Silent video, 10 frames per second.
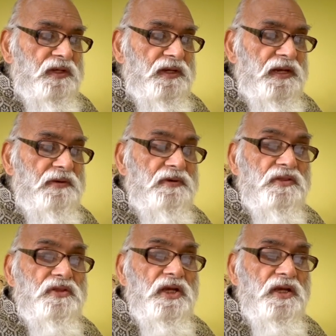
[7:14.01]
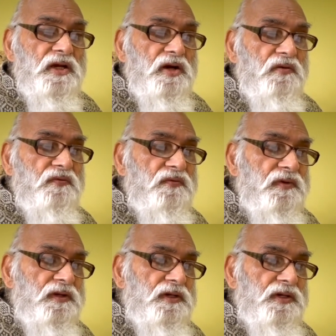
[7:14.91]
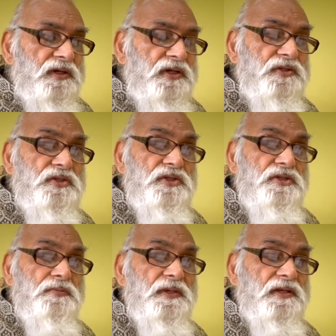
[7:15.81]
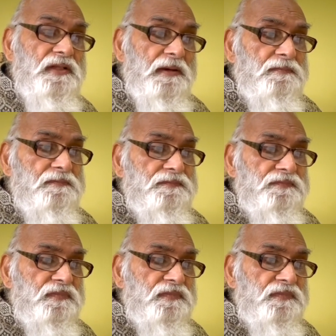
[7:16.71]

Never think of disturbing them.